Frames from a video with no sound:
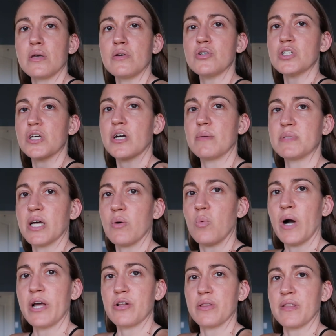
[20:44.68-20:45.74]
Usually comes out
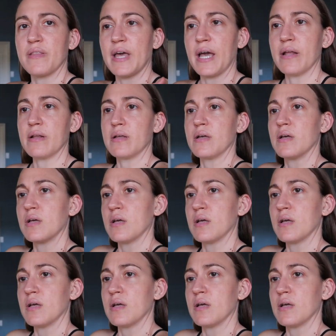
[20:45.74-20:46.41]
wider than that.